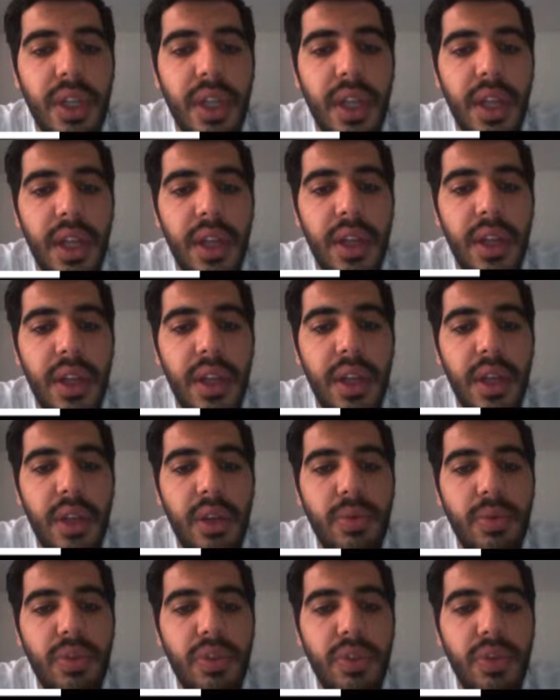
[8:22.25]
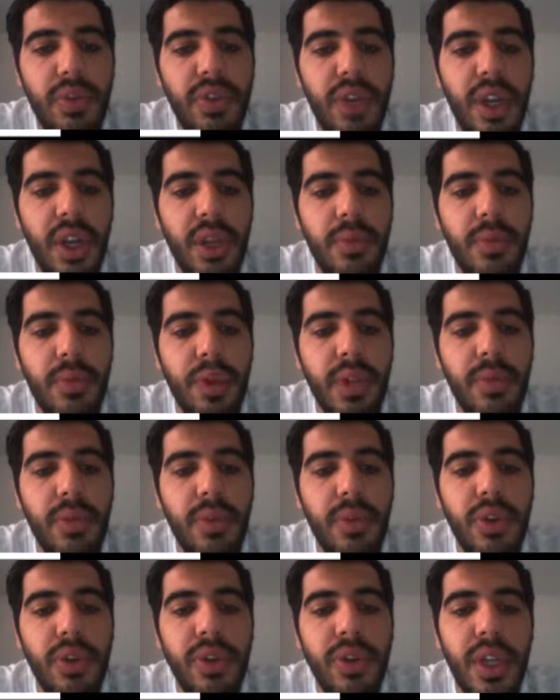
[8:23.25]
that the adoption of SharePoint
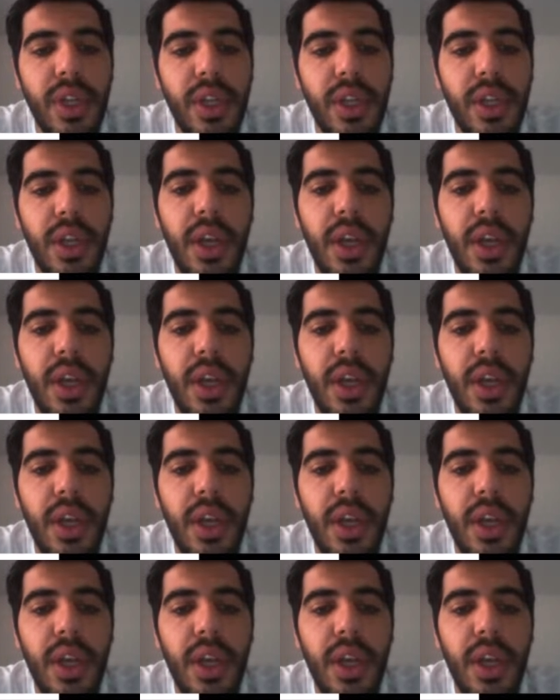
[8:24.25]
project